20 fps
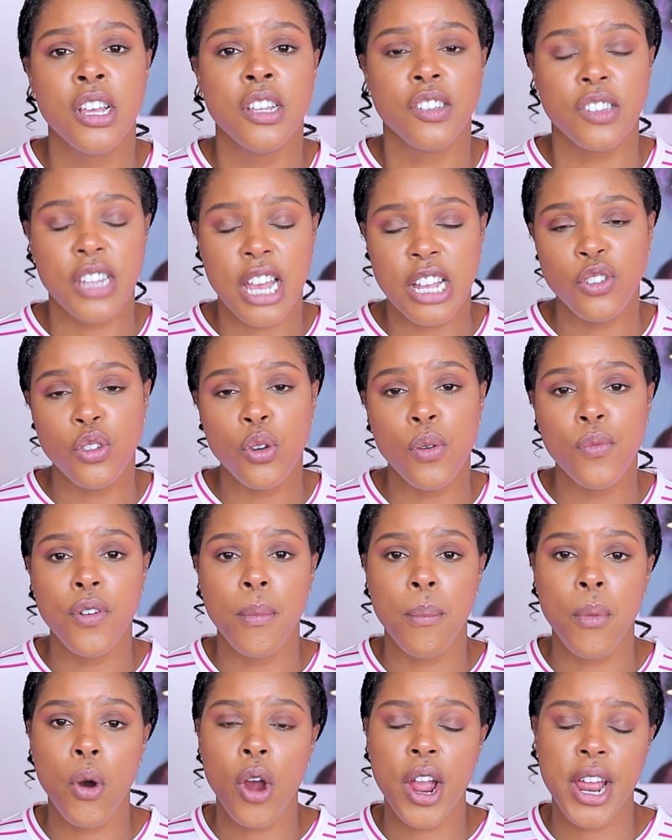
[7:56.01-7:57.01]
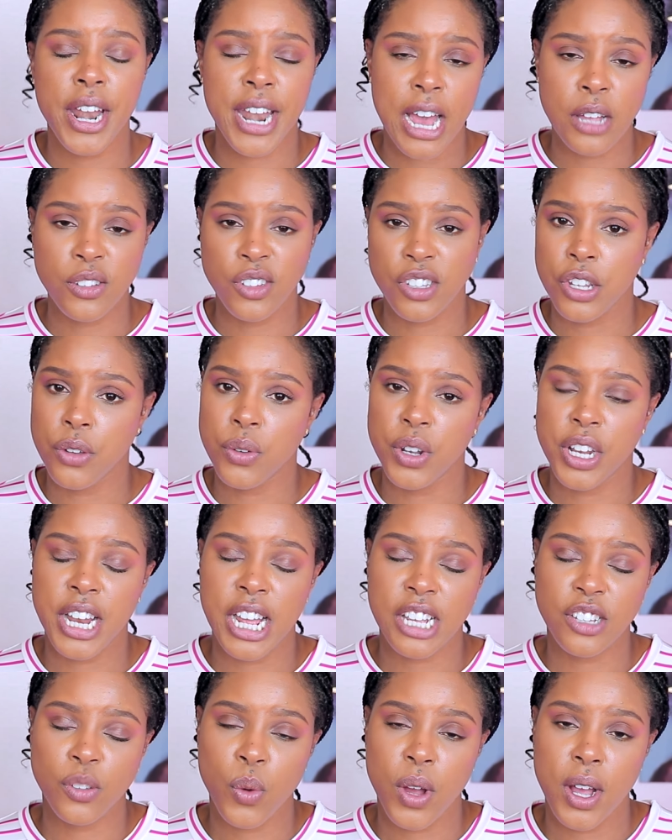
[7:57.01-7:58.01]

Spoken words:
Stay tuned for more, and I'll see you in the next